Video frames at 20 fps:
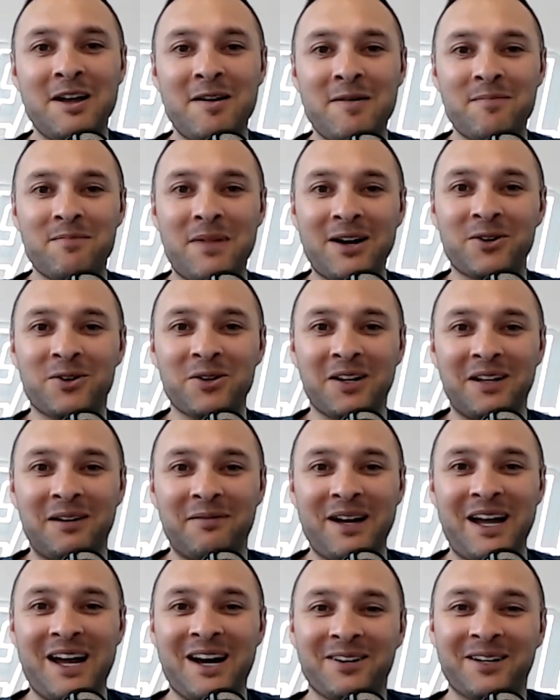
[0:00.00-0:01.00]
mongrel
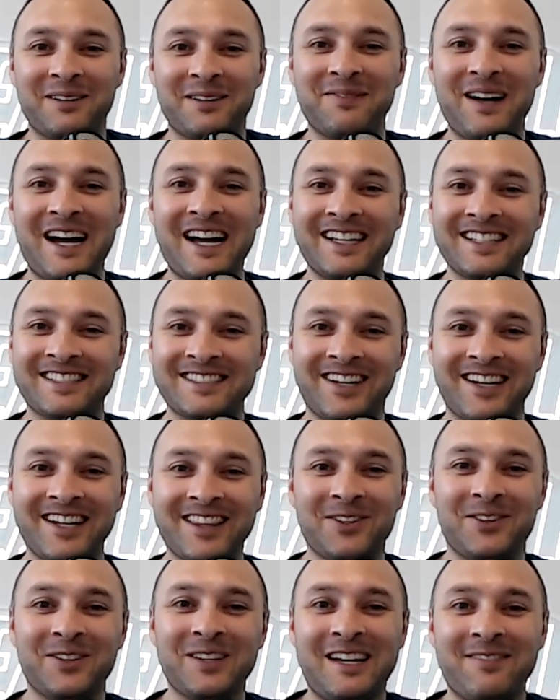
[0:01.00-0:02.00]
about him, eh? So I
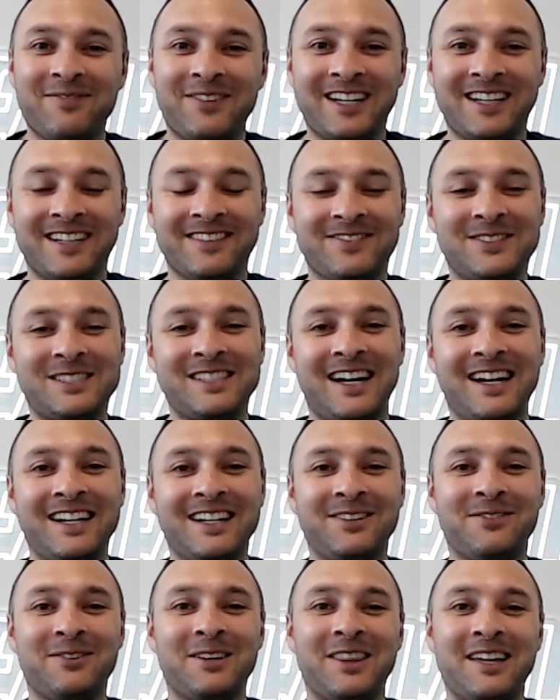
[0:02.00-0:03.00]
thought they might have
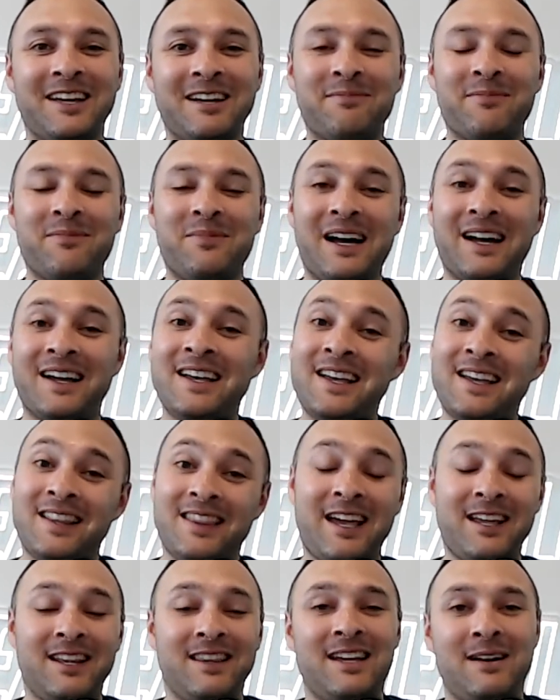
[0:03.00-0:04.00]
started with him, but
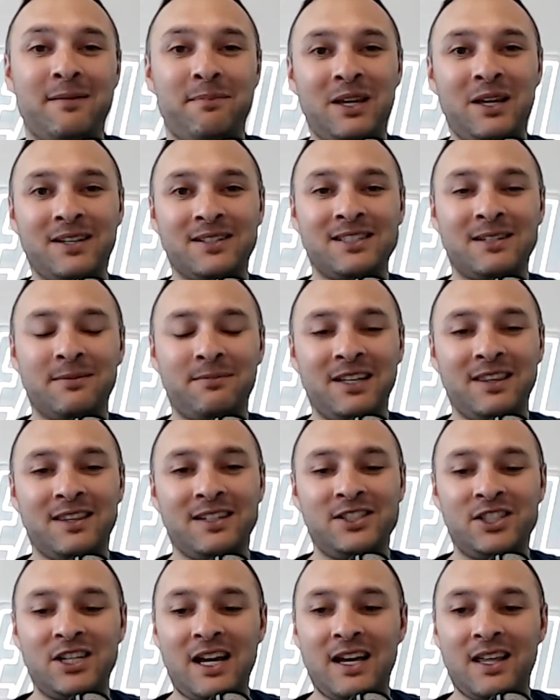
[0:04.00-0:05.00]
that appears to be the
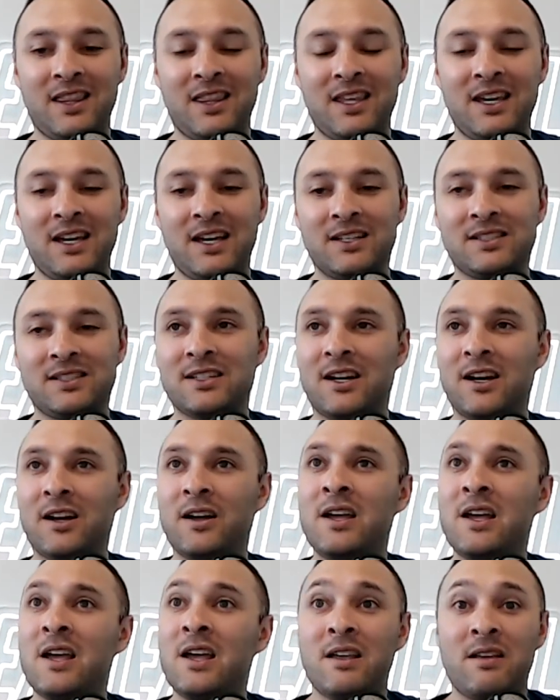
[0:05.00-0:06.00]
chat there. So
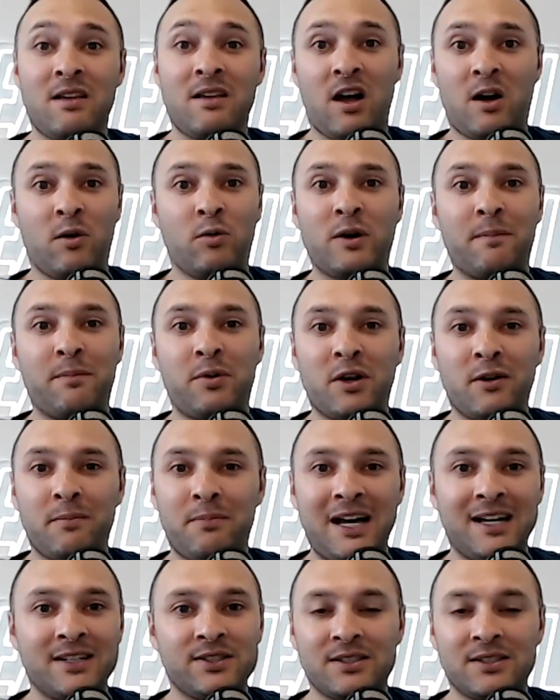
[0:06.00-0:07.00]
I wouldn't put it
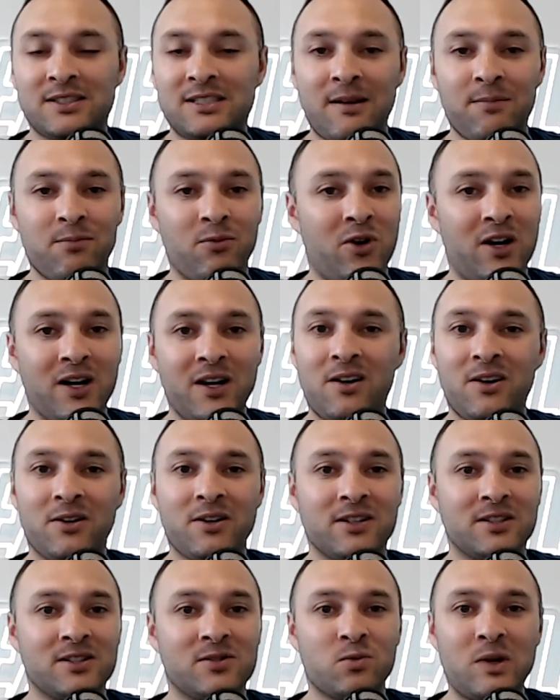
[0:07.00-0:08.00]
past the Sam
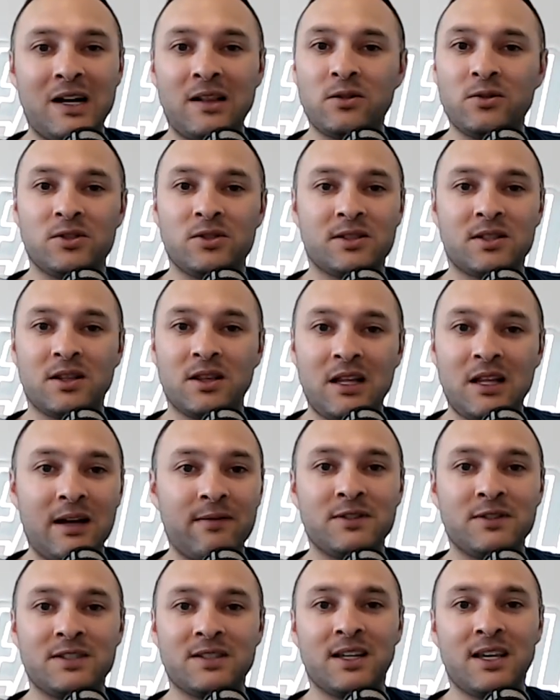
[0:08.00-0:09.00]
Whitelock as well, who just
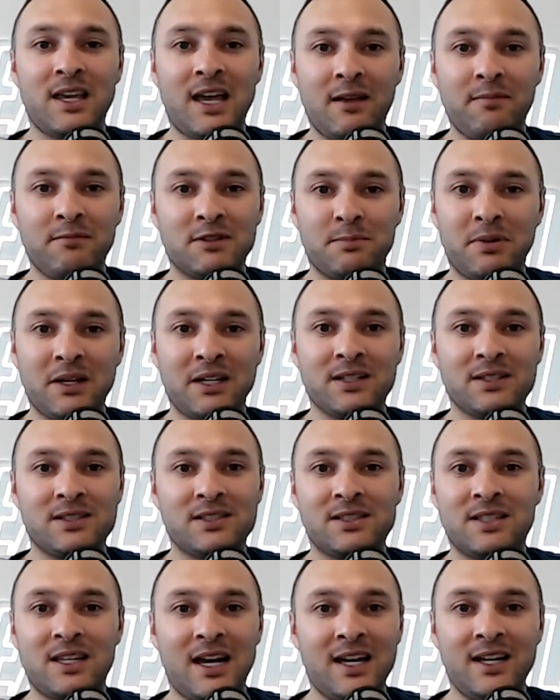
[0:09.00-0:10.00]
loves the game's biggest
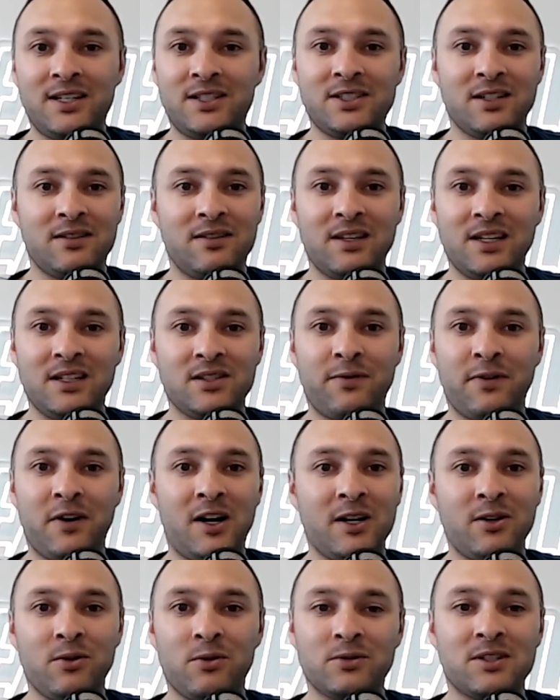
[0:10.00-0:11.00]
stage in these
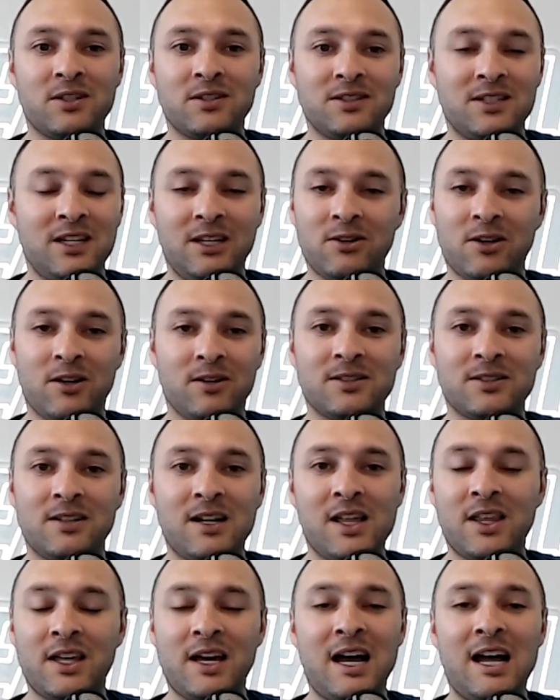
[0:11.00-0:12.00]
finals because he grows
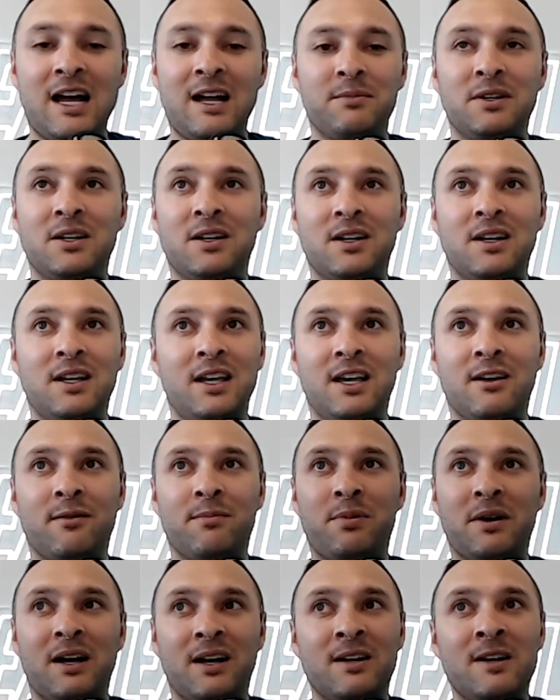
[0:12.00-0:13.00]
another arm and a leg.
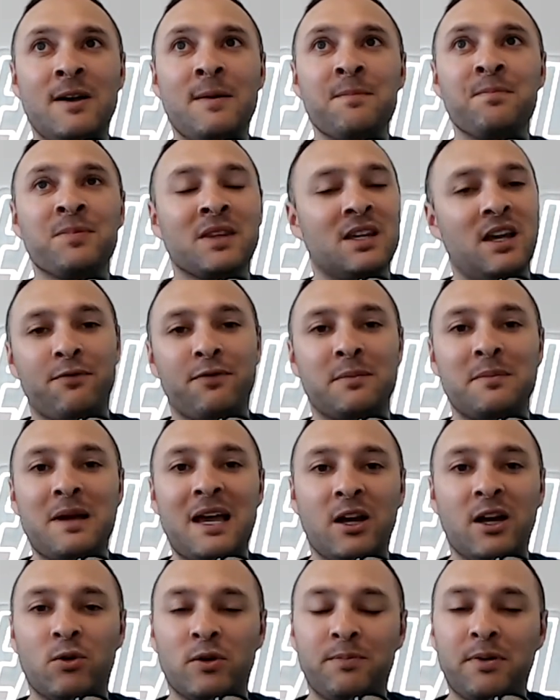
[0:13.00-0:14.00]
But yeah, for me,
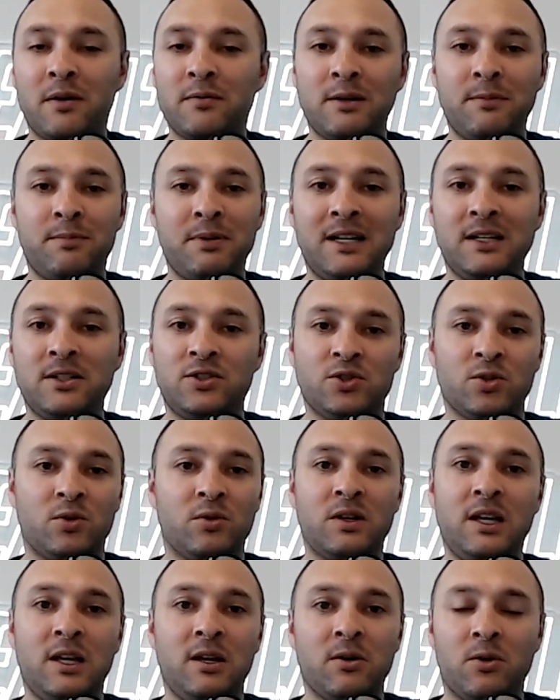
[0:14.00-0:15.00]
it would probably be
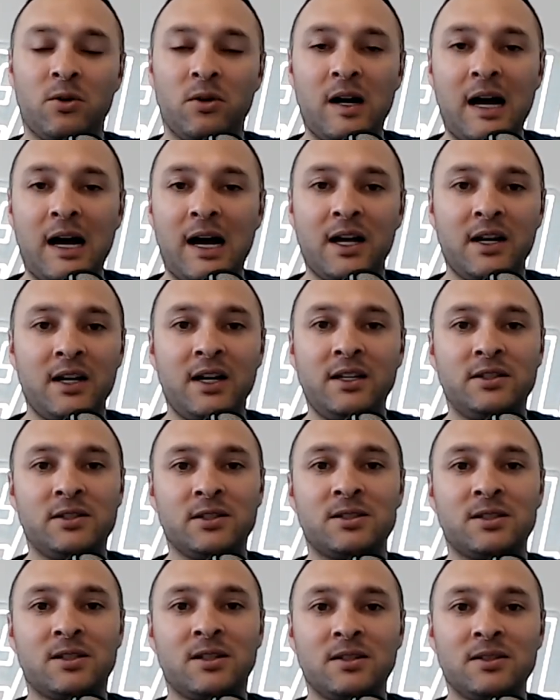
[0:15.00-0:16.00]
Geordie or Artie,
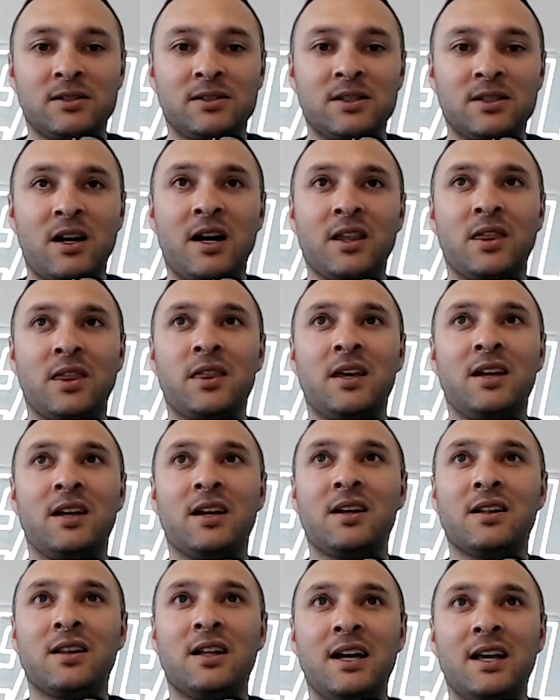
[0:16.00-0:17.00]
just because I
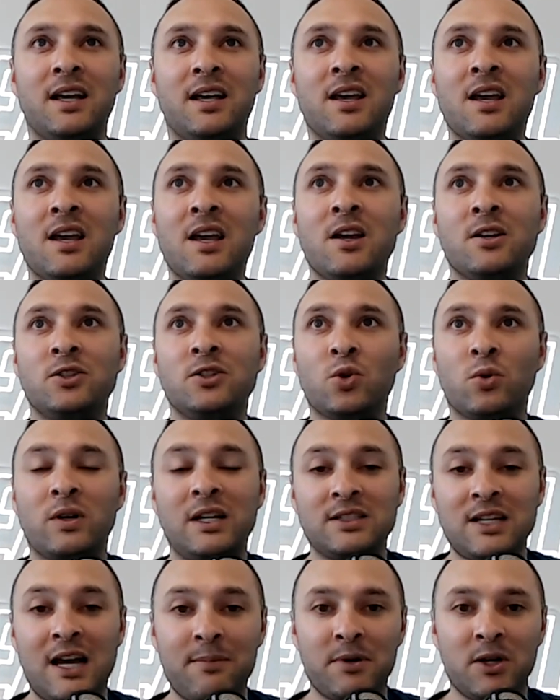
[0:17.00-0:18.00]
think like
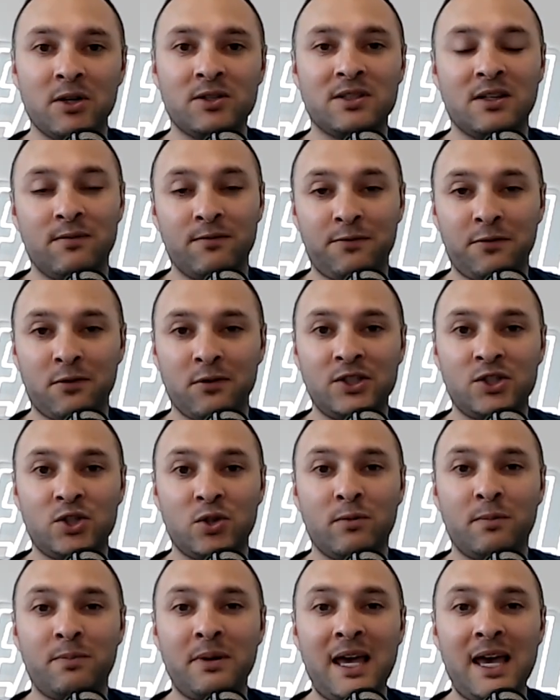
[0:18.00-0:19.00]
Geordie's our most
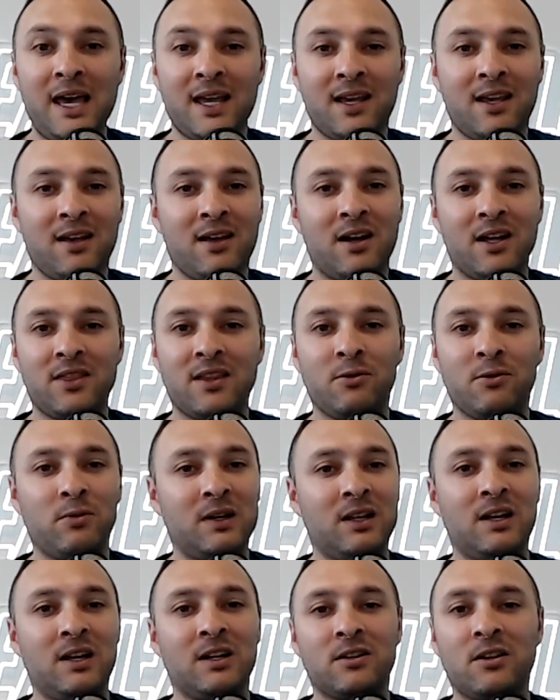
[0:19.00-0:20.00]
influential back. I think
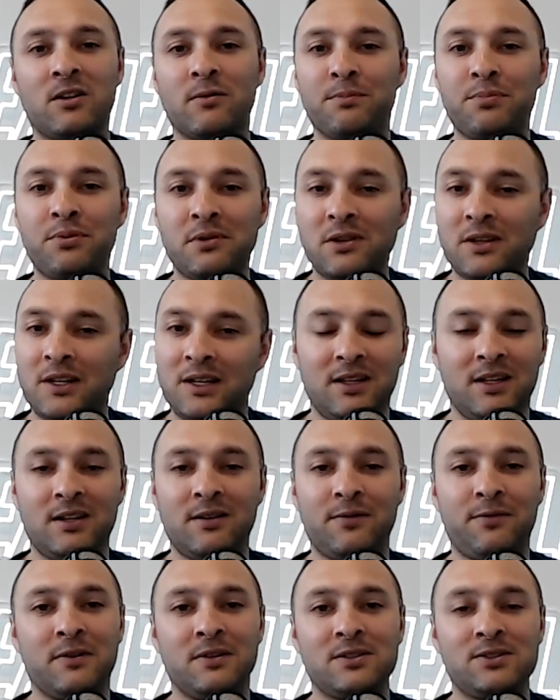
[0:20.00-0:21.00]
we're a completely
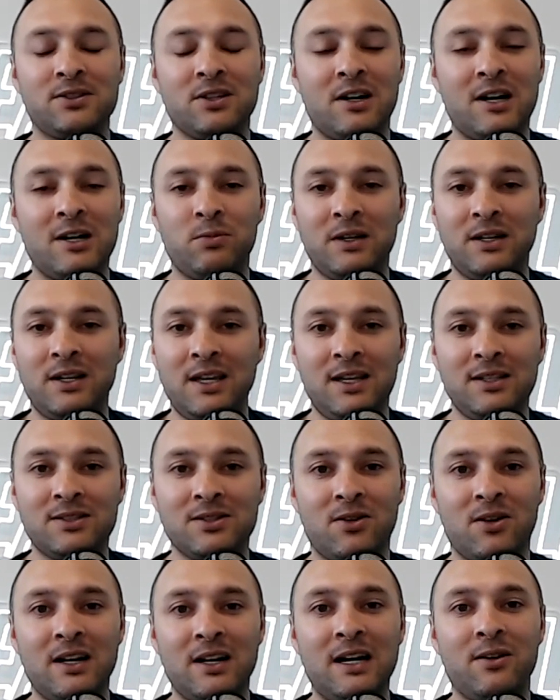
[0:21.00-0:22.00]
different side when he's
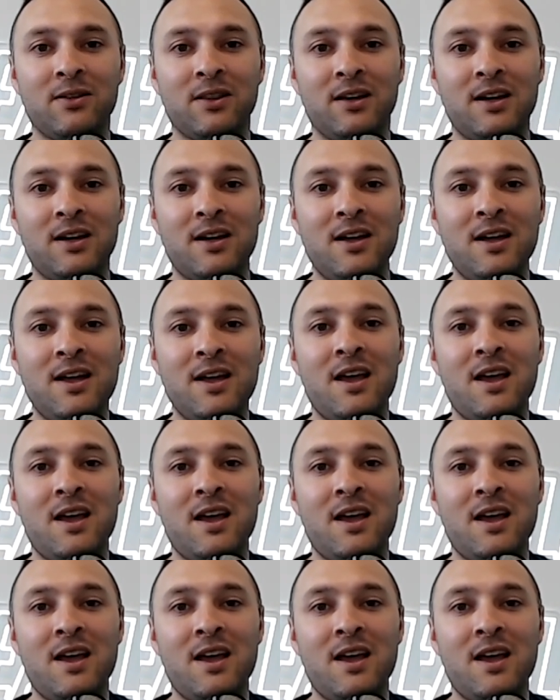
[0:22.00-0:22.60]
not out there.